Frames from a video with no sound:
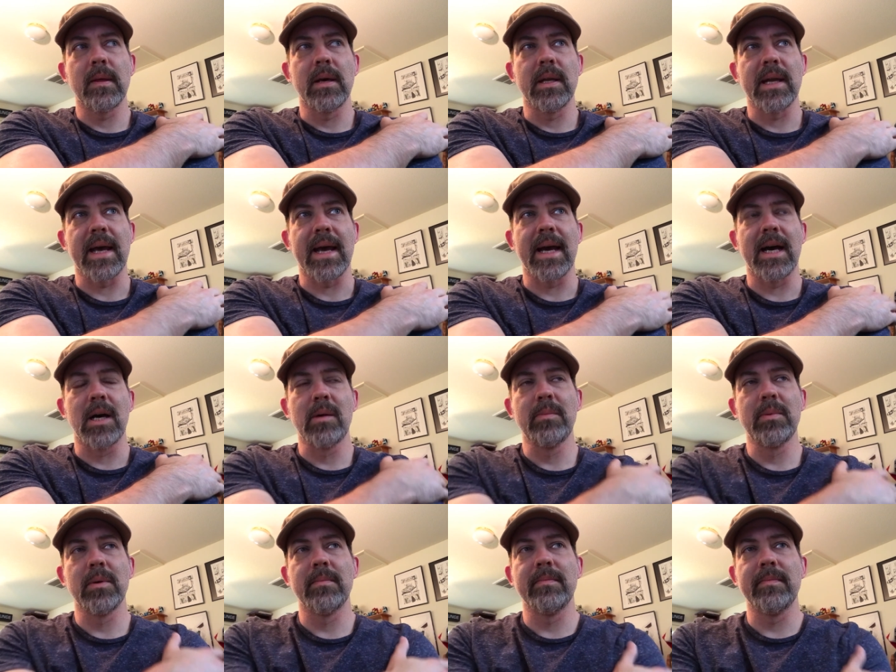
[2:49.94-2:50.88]
an
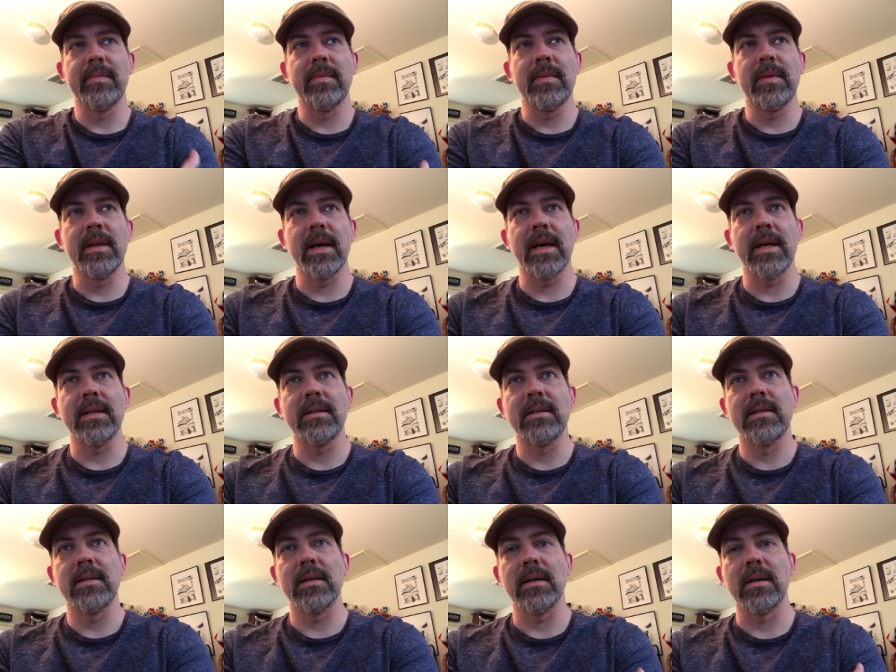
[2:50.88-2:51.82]
album
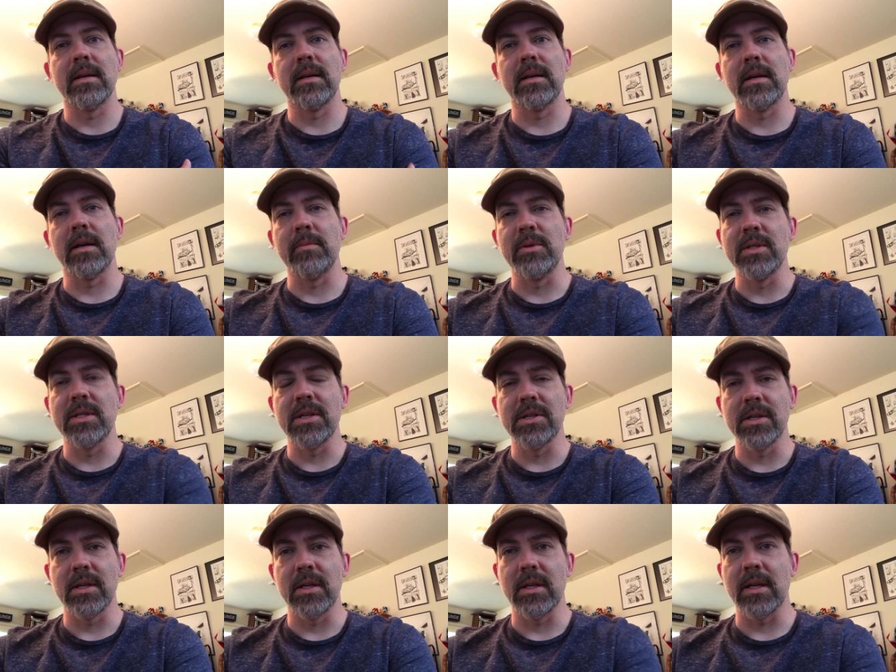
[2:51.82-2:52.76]
that a
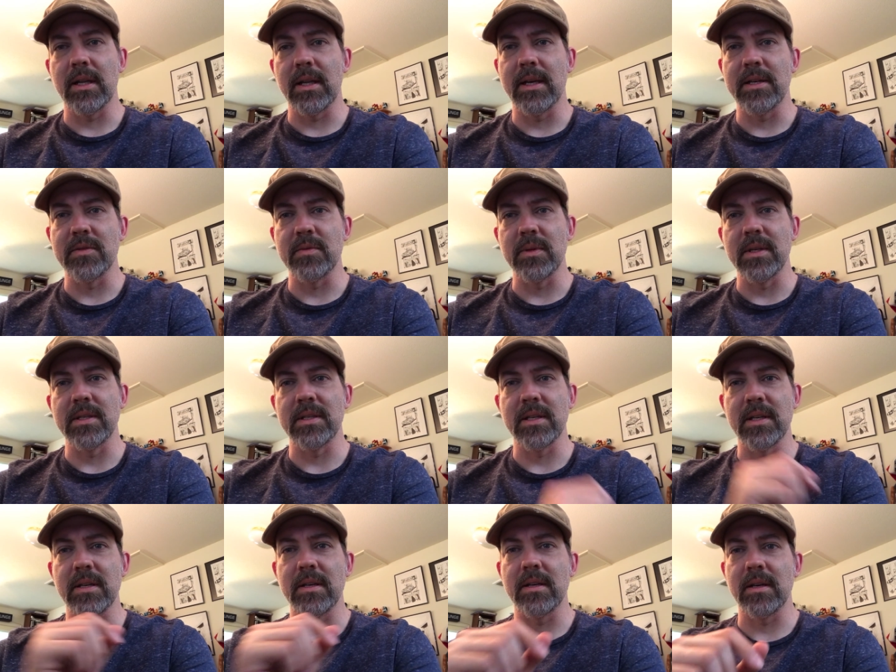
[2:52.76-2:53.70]
musician in LA is
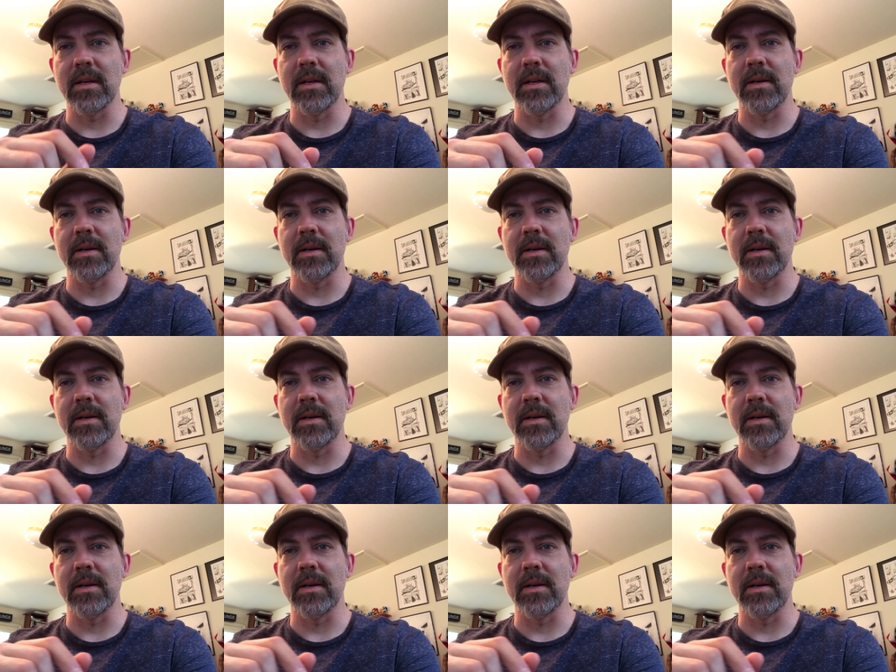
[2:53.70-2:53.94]
releasing,